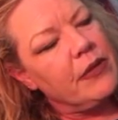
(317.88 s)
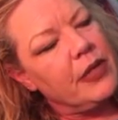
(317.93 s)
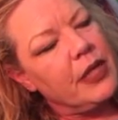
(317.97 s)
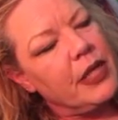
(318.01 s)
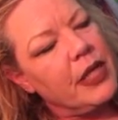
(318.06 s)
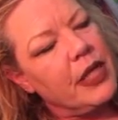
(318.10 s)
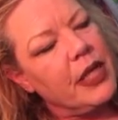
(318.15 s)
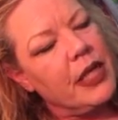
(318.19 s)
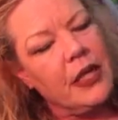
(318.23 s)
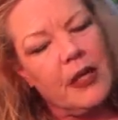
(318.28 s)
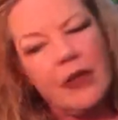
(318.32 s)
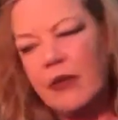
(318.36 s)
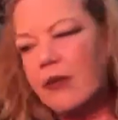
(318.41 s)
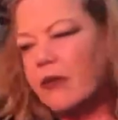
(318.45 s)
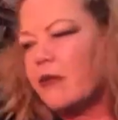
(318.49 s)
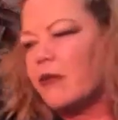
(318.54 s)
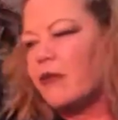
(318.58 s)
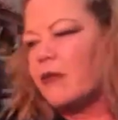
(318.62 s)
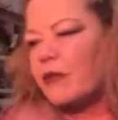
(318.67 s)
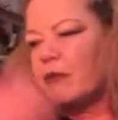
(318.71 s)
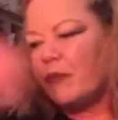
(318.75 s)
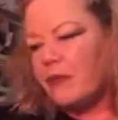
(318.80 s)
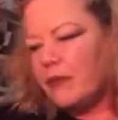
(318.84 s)
I can't.
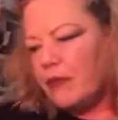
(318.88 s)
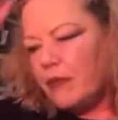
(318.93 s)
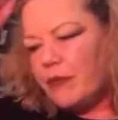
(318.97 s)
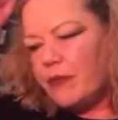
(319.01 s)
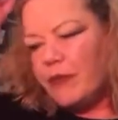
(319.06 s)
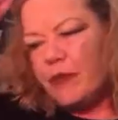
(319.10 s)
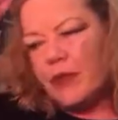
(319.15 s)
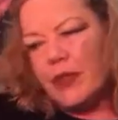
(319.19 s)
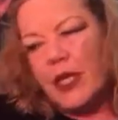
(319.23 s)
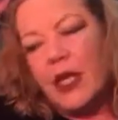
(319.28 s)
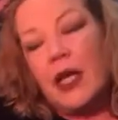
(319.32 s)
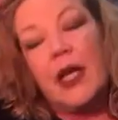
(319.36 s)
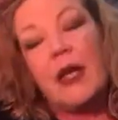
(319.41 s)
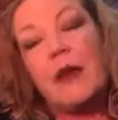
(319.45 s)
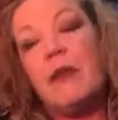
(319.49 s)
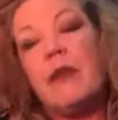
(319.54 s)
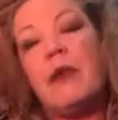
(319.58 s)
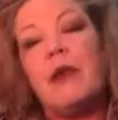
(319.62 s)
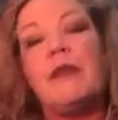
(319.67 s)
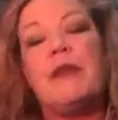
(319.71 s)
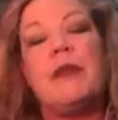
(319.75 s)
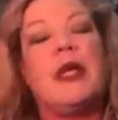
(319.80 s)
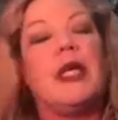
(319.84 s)
I gotta
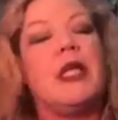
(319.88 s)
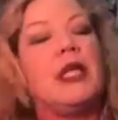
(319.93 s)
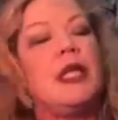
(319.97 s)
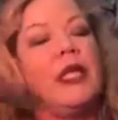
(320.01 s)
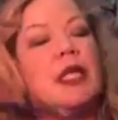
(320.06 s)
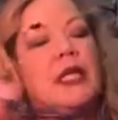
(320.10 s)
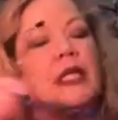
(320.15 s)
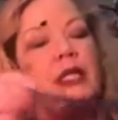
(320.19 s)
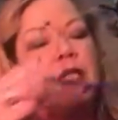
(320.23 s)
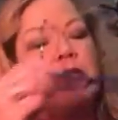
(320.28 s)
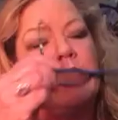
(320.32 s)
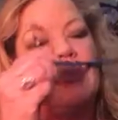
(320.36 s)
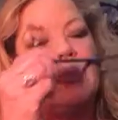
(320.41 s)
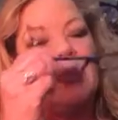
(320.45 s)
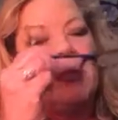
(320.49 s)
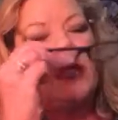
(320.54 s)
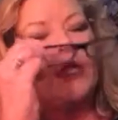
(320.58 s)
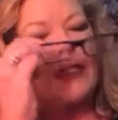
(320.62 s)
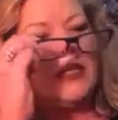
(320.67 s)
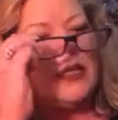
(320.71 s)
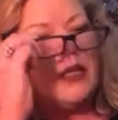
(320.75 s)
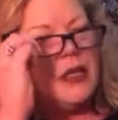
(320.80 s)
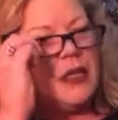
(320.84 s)
put my glasses
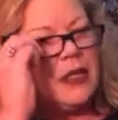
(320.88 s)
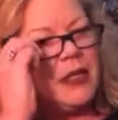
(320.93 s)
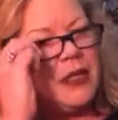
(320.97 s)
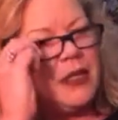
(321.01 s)
on.